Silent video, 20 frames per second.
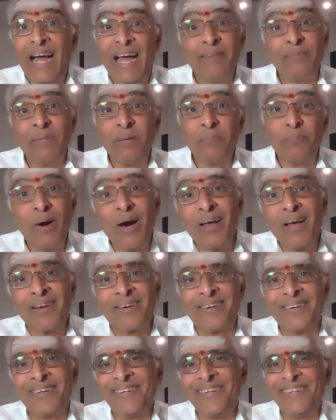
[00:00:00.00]
I am the
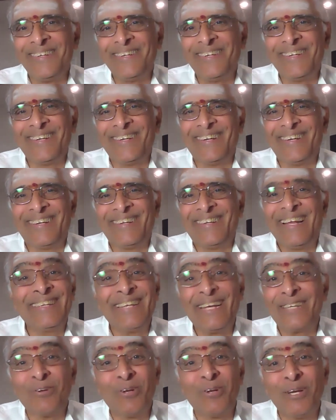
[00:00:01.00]
part.
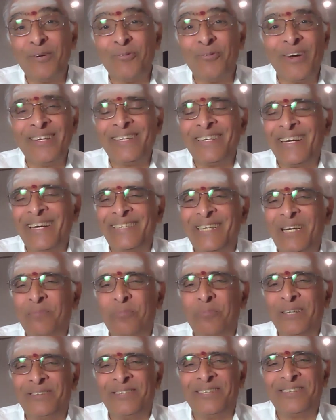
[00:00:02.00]
Then there is only one at
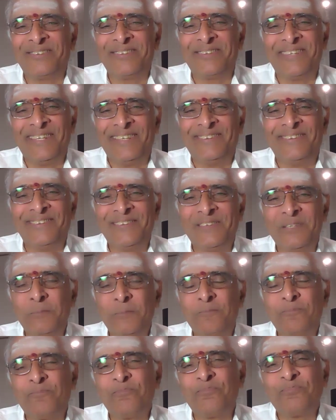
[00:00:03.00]
that particular stage.
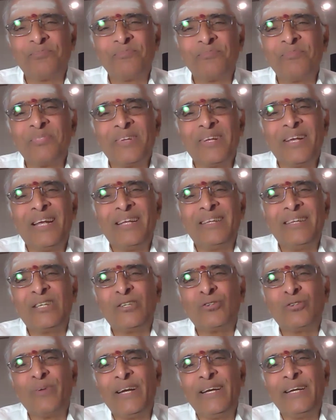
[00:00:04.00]

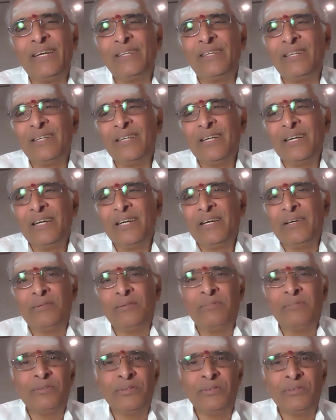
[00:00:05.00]
That is why
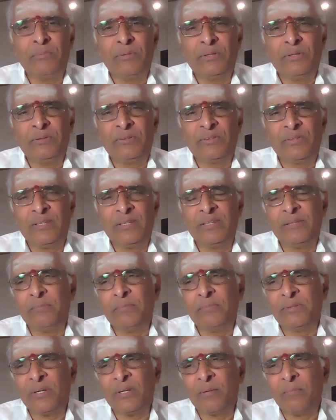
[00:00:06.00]

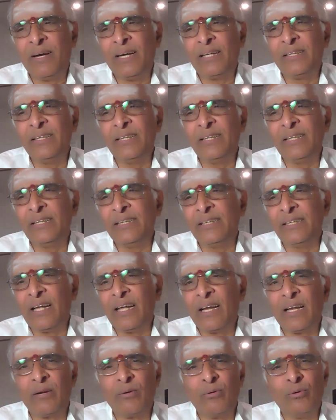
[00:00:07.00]
in the Samadhi,
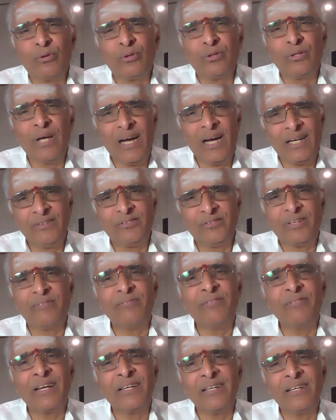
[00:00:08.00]
there are no thoughts
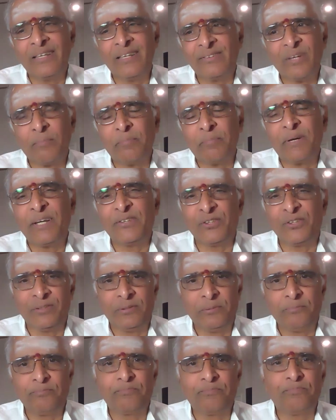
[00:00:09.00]
of one separation.